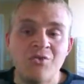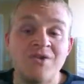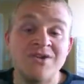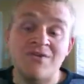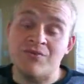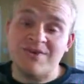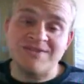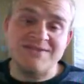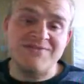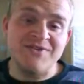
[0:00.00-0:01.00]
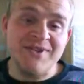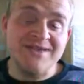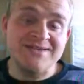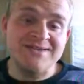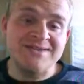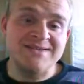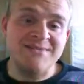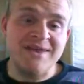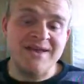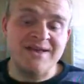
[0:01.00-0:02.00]
One of the reasons for this is
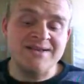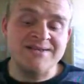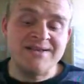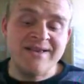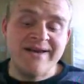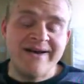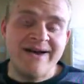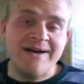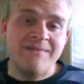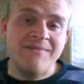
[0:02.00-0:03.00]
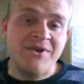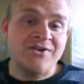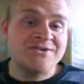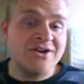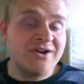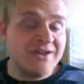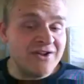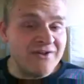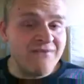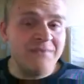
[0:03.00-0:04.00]
because there can
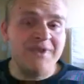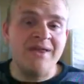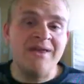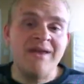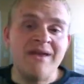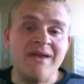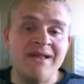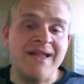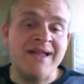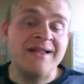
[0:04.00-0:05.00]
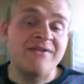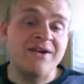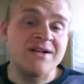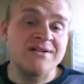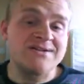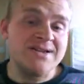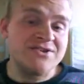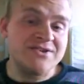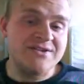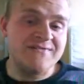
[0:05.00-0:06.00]
often be a negative
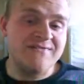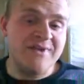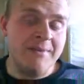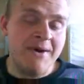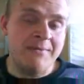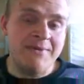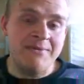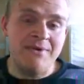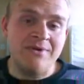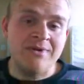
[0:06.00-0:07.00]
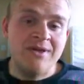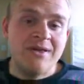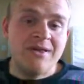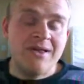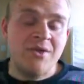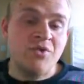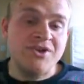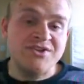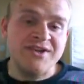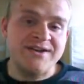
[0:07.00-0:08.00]
connotation about people in
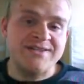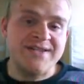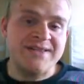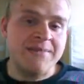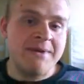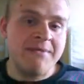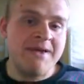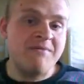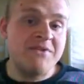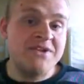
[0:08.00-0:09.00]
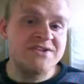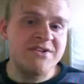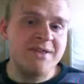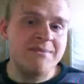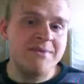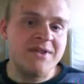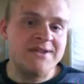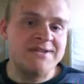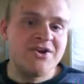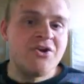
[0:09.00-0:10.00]
wheelchairs, that they maybe have mental
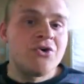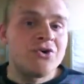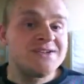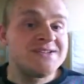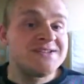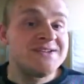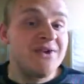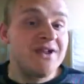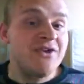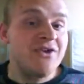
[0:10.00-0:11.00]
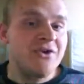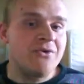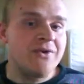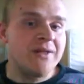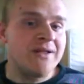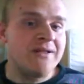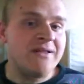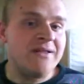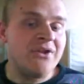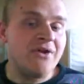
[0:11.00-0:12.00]
capabilities or a sense of unknown
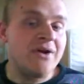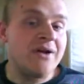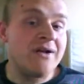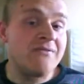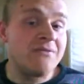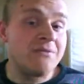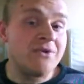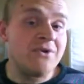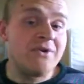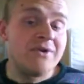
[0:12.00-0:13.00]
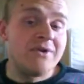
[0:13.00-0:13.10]
and uncomfortable